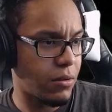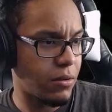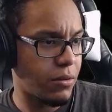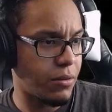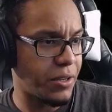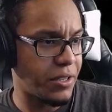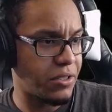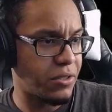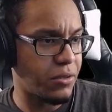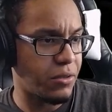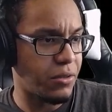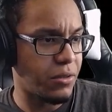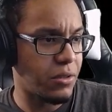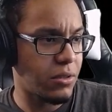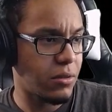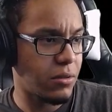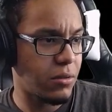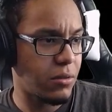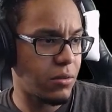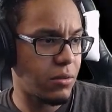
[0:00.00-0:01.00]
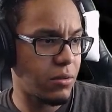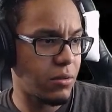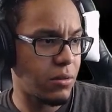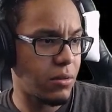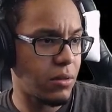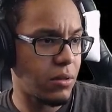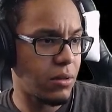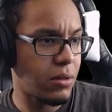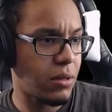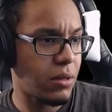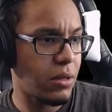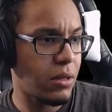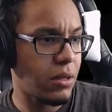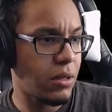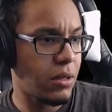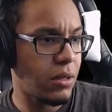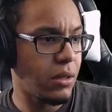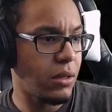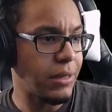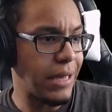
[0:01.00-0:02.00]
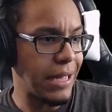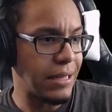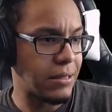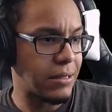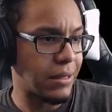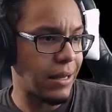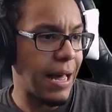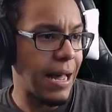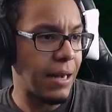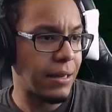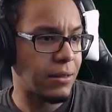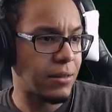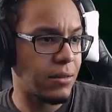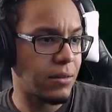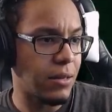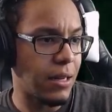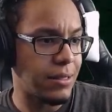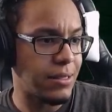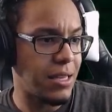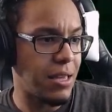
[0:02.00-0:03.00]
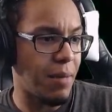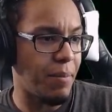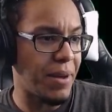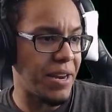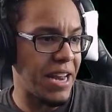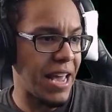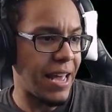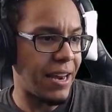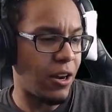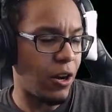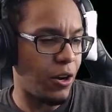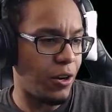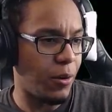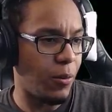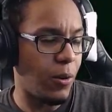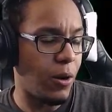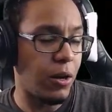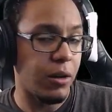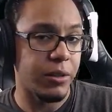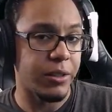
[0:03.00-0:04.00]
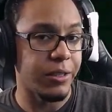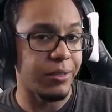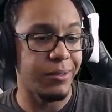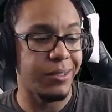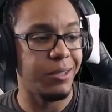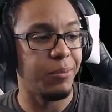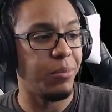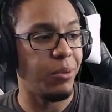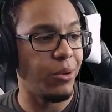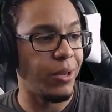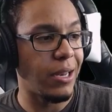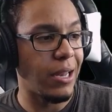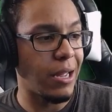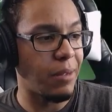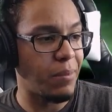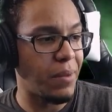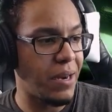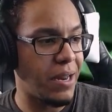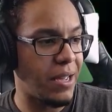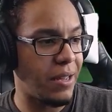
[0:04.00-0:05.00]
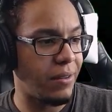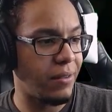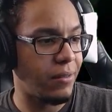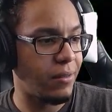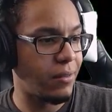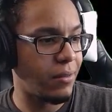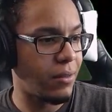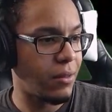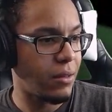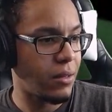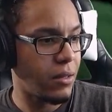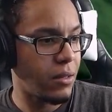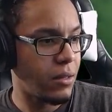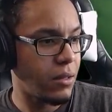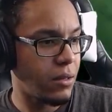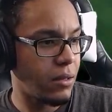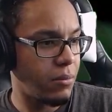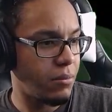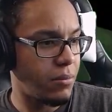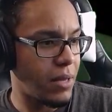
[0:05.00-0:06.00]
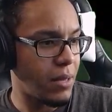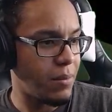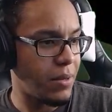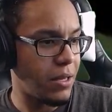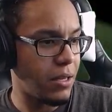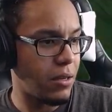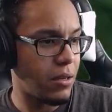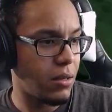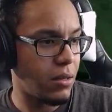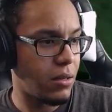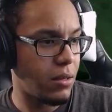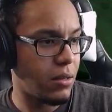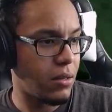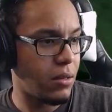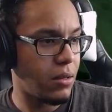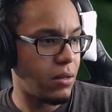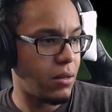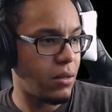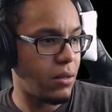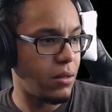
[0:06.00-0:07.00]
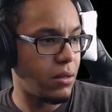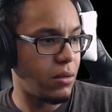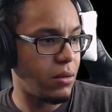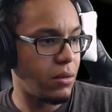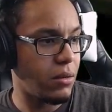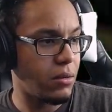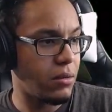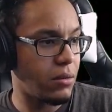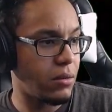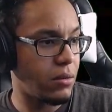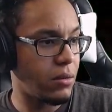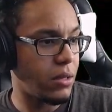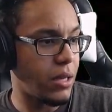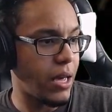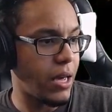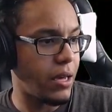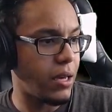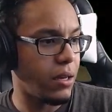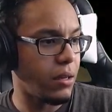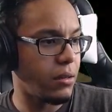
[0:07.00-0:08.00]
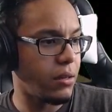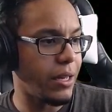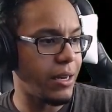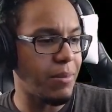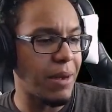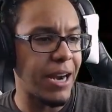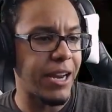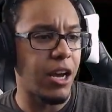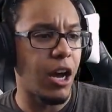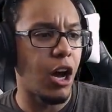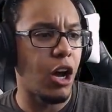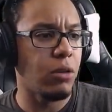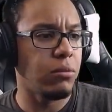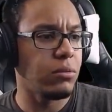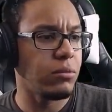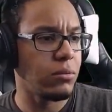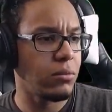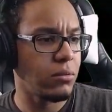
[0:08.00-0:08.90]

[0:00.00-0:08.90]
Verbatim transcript: Crystals. That's locked. I see a banana on the wall. Yo, your boy like bananas. Maybe. It... Hey, anybody home?